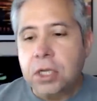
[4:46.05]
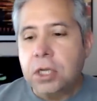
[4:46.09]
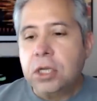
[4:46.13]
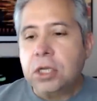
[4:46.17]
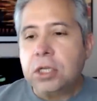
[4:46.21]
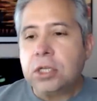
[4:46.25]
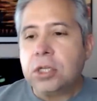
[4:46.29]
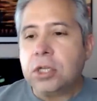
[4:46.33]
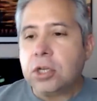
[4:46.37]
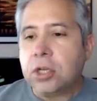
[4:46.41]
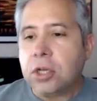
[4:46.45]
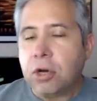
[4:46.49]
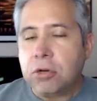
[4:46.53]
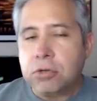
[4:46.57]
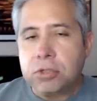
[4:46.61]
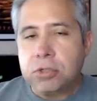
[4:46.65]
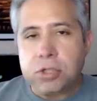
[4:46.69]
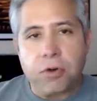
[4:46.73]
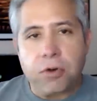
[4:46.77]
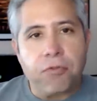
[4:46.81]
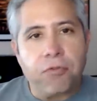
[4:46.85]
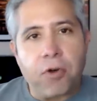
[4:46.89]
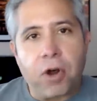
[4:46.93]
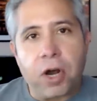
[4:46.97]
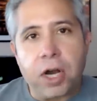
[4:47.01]
to go so
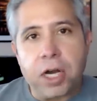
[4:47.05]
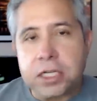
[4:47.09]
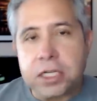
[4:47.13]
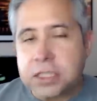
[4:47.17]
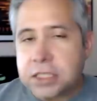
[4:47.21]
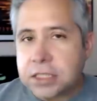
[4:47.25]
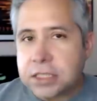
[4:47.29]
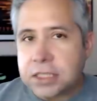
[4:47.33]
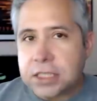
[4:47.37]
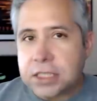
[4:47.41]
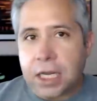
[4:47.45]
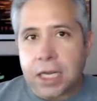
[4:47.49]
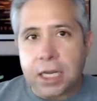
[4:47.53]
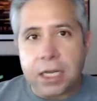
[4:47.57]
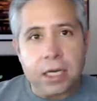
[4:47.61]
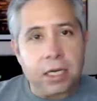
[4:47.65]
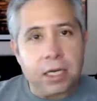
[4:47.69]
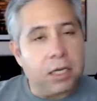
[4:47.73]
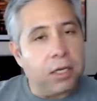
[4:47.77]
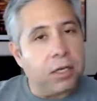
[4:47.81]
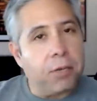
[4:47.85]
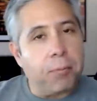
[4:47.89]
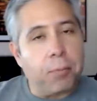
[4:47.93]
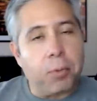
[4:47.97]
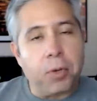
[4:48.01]
far as to say
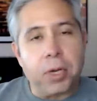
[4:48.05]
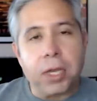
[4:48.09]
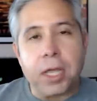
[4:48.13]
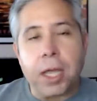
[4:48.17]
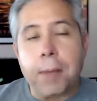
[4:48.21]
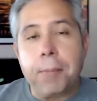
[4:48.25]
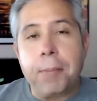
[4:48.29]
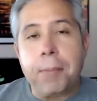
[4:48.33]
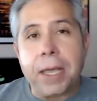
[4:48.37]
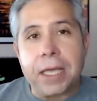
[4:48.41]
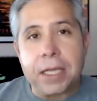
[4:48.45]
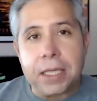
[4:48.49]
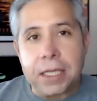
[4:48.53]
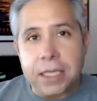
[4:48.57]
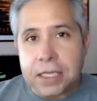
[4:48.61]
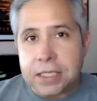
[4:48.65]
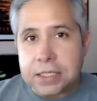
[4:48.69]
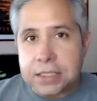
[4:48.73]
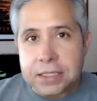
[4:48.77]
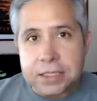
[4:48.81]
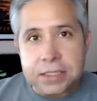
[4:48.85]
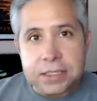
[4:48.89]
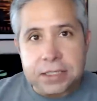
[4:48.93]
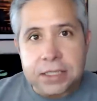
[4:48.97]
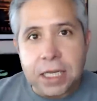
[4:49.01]
to bring up aliens
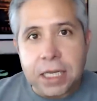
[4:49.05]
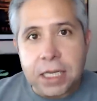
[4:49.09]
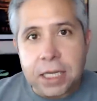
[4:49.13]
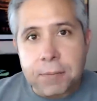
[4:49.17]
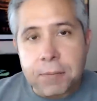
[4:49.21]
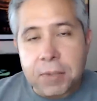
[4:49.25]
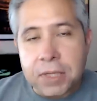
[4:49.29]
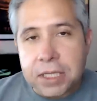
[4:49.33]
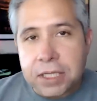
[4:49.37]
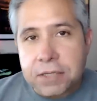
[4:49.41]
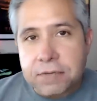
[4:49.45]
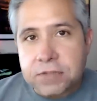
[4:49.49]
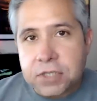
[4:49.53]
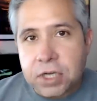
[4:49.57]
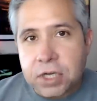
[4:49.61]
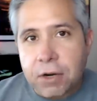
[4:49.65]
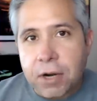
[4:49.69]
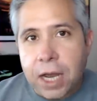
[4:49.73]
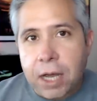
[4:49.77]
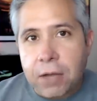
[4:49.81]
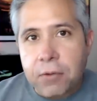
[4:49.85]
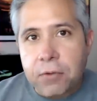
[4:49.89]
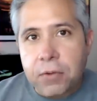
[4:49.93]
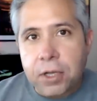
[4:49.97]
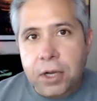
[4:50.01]
and say he believes they're
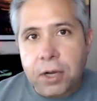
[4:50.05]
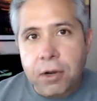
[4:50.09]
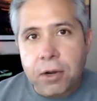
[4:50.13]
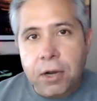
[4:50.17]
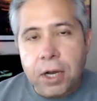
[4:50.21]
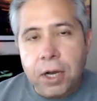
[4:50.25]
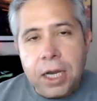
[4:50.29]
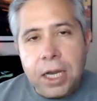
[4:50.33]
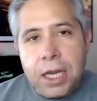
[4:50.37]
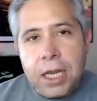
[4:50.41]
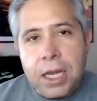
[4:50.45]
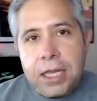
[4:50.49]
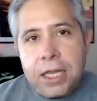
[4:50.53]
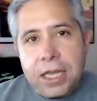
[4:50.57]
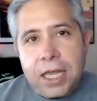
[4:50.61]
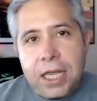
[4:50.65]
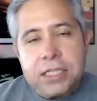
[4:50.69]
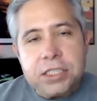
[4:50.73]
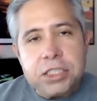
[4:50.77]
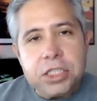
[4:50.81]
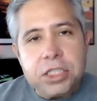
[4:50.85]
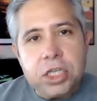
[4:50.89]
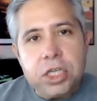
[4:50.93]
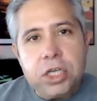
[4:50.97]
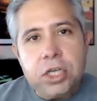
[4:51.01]
out there, that's
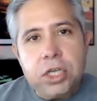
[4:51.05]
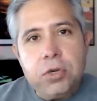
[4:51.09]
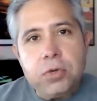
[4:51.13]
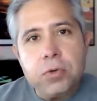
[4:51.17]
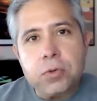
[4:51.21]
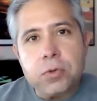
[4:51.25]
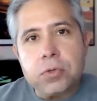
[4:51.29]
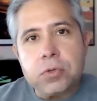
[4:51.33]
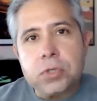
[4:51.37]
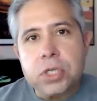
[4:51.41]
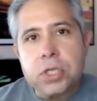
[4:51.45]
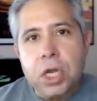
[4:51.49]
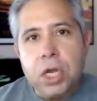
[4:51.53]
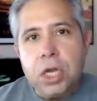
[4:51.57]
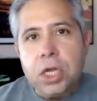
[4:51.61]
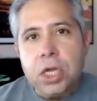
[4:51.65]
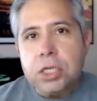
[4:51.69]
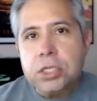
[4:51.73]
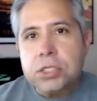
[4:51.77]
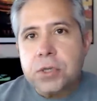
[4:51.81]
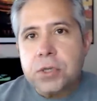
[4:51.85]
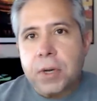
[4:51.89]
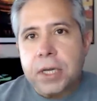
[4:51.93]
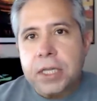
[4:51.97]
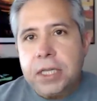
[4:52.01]
huge
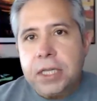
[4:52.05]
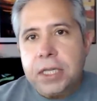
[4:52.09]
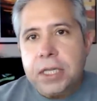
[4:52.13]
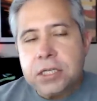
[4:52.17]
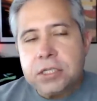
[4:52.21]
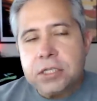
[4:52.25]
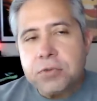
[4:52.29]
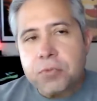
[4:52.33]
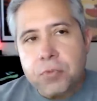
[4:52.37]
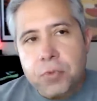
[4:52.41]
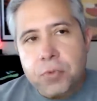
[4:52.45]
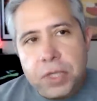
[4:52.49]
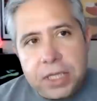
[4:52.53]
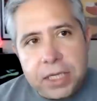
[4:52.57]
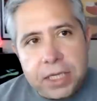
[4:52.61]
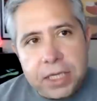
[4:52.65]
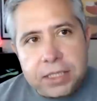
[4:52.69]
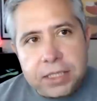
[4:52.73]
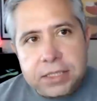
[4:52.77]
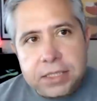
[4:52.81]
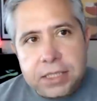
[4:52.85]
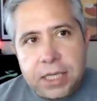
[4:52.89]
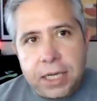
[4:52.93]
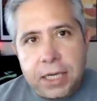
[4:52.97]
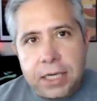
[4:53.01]
so I think it's really
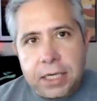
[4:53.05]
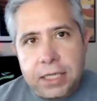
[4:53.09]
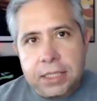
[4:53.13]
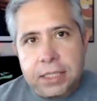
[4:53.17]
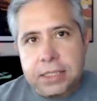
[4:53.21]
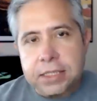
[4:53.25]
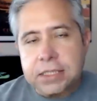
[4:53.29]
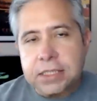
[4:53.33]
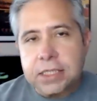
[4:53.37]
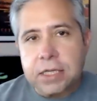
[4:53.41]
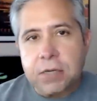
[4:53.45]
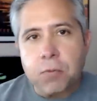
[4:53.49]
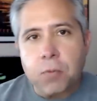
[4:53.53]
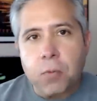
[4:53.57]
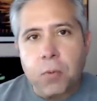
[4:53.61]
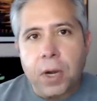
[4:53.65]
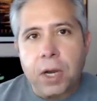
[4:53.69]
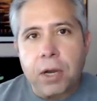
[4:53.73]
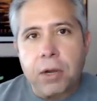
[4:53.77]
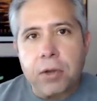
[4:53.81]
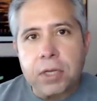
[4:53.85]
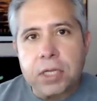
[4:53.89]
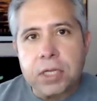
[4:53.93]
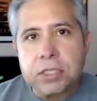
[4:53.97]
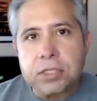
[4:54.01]
exciting to see
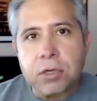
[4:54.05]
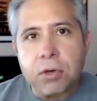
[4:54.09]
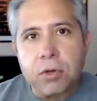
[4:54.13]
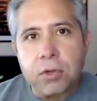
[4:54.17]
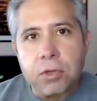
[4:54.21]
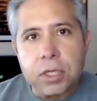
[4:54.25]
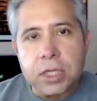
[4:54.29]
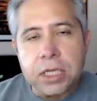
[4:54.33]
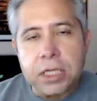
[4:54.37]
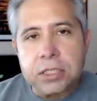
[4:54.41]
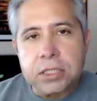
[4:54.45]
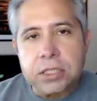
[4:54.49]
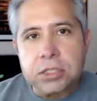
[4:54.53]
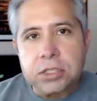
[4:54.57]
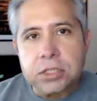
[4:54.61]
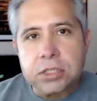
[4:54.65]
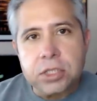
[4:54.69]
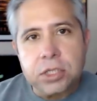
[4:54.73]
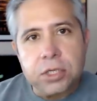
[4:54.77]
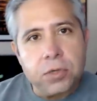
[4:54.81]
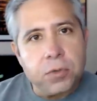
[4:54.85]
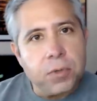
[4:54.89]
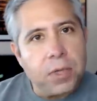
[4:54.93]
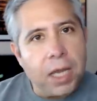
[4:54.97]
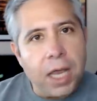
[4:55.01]
where this all leads
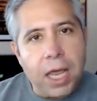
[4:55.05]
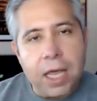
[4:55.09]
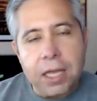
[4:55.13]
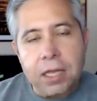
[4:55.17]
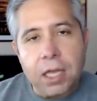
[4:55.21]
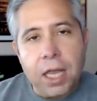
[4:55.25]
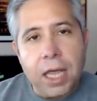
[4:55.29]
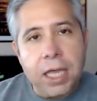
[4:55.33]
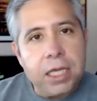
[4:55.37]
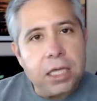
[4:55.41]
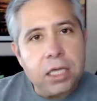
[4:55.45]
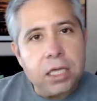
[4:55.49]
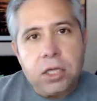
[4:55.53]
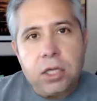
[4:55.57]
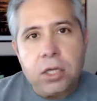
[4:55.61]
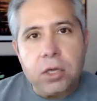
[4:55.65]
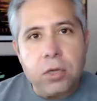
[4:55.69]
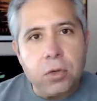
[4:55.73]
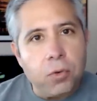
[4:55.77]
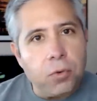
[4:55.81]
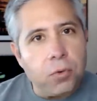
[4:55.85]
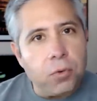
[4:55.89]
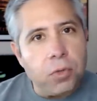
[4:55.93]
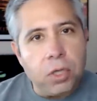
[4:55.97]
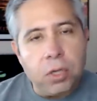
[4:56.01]
to. And, and like
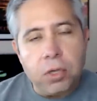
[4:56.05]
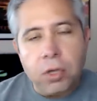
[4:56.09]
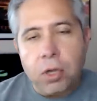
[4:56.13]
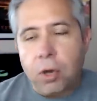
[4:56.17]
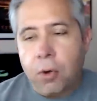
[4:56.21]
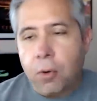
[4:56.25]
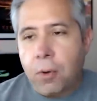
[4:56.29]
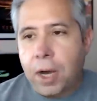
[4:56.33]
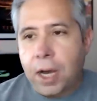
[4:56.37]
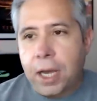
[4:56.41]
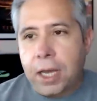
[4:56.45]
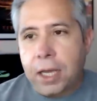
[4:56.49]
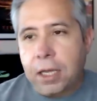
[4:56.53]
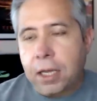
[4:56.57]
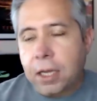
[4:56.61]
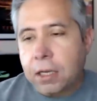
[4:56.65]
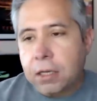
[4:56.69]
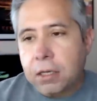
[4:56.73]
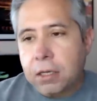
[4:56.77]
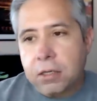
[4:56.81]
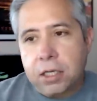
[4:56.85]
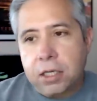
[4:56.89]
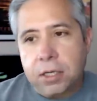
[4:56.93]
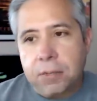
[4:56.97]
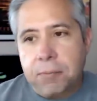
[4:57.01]
you, you know, I, I
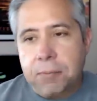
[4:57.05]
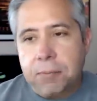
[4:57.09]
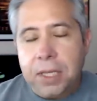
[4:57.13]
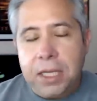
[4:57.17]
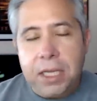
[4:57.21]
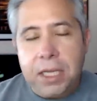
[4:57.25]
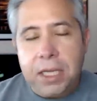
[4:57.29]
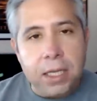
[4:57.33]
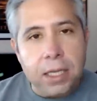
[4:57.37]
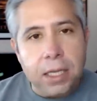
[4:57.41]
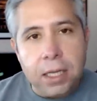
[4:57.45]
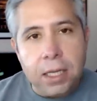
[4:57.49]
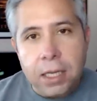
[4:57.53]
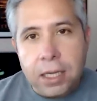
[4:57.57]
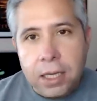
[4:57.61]
to me,